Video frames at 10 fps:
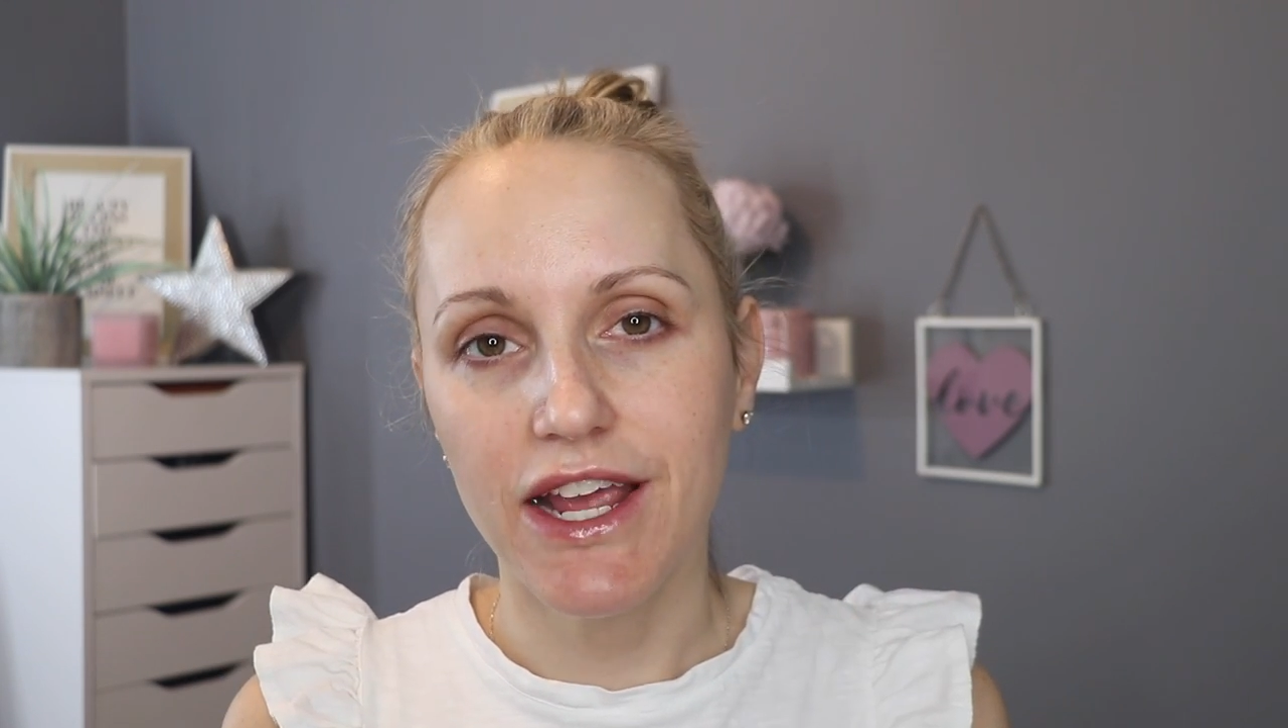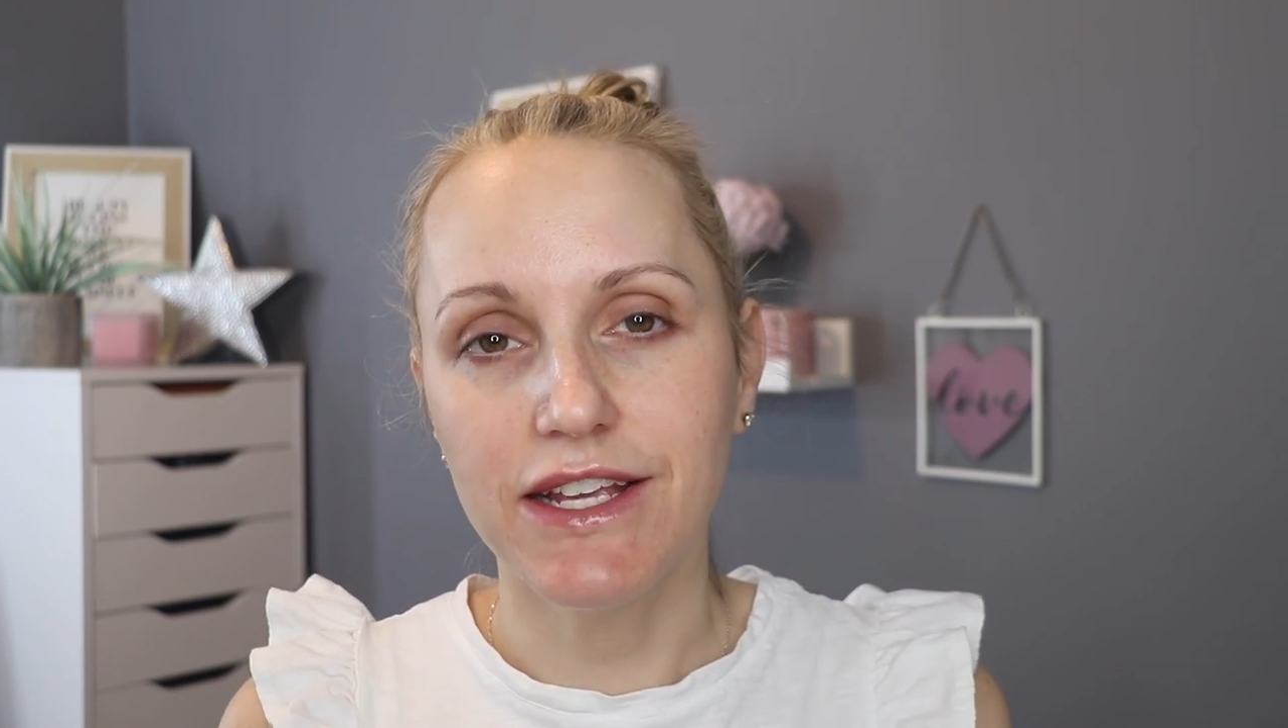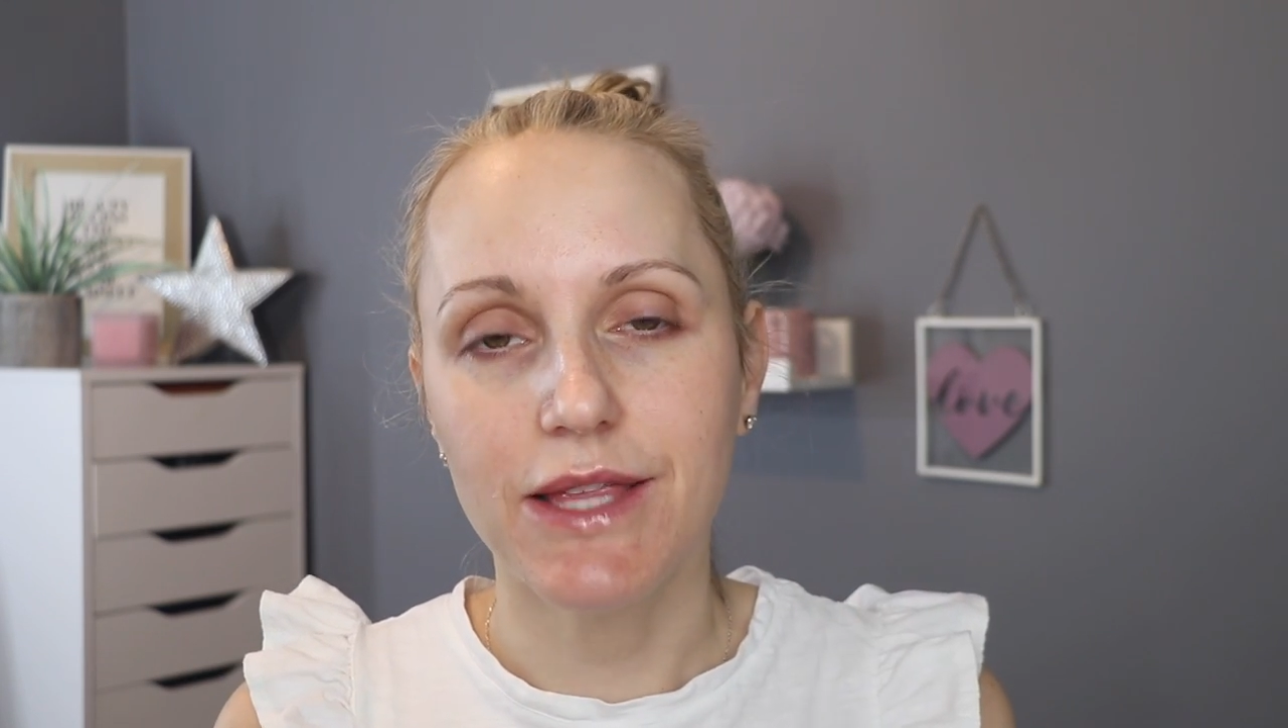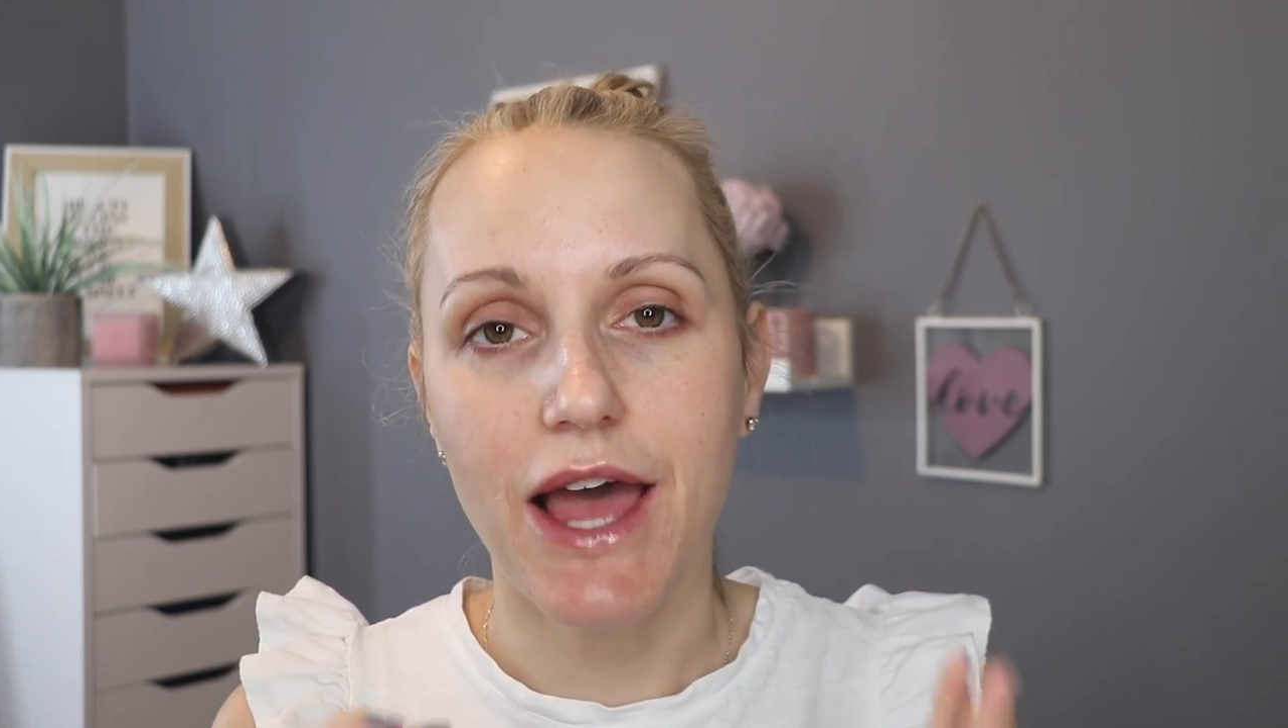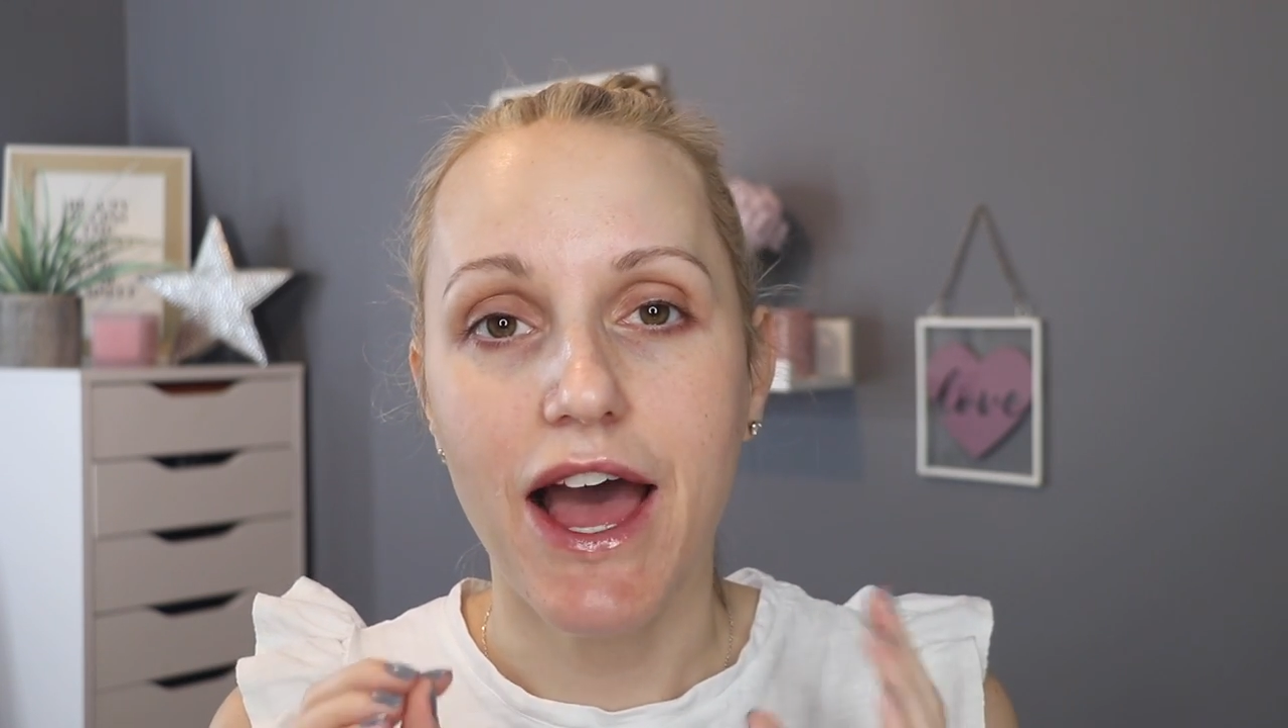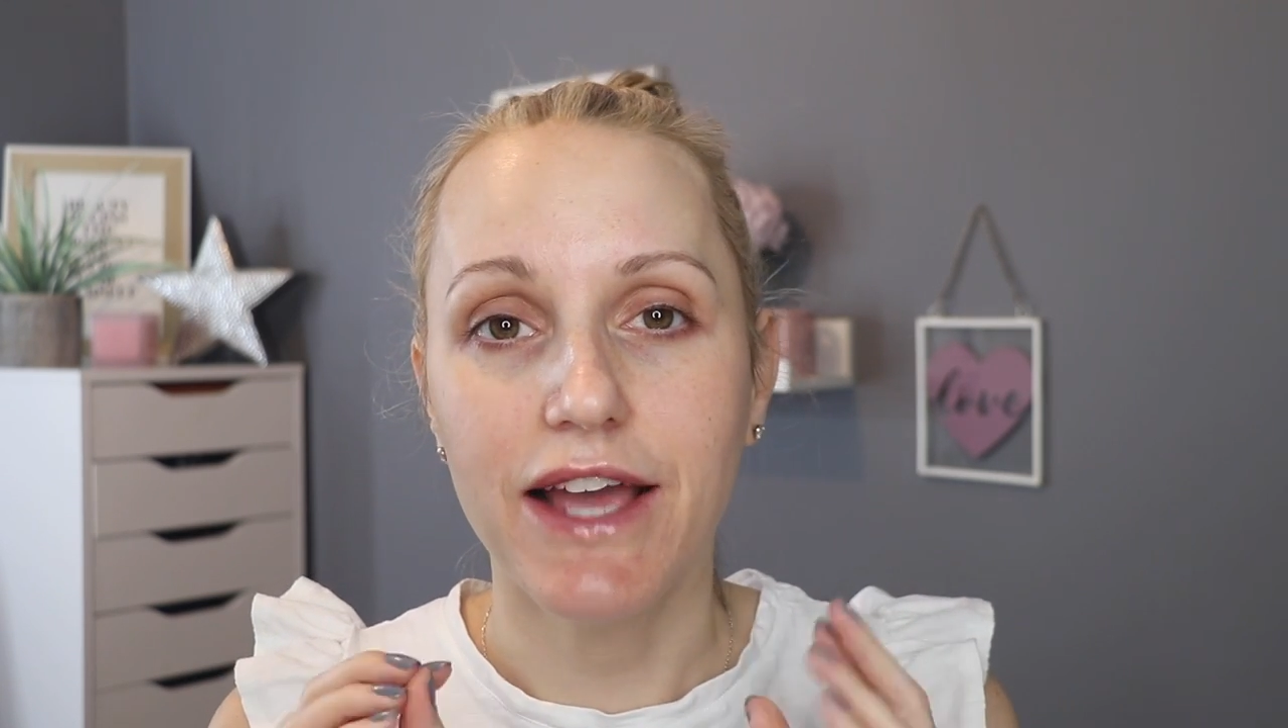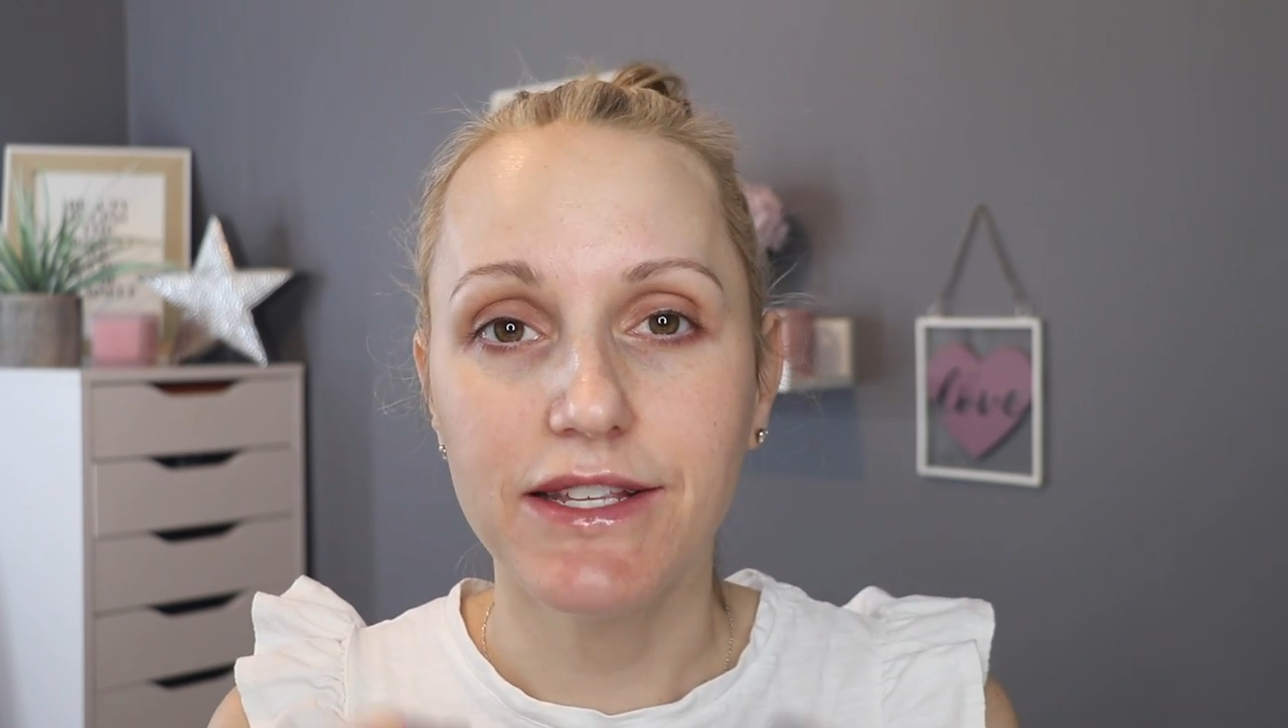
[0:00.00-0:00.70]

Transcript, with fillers: is that I